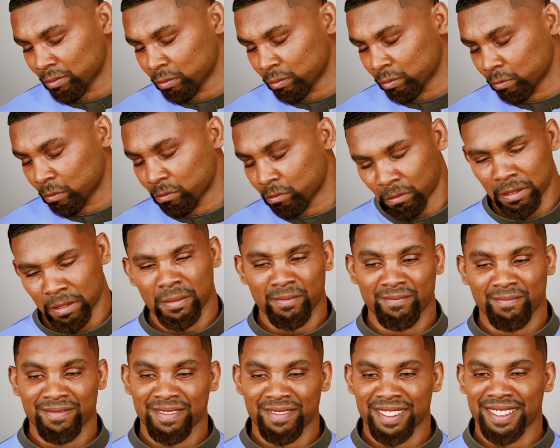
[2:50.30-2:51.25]
Boop.
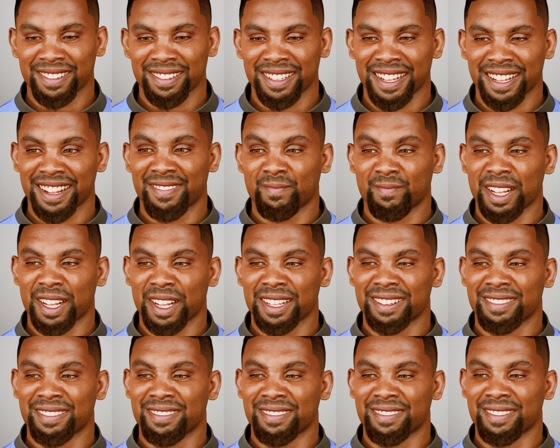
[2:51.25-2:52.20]
Yeah,
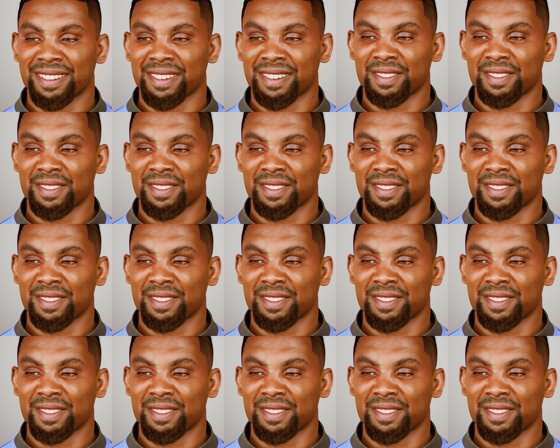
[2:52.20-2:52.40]
right there.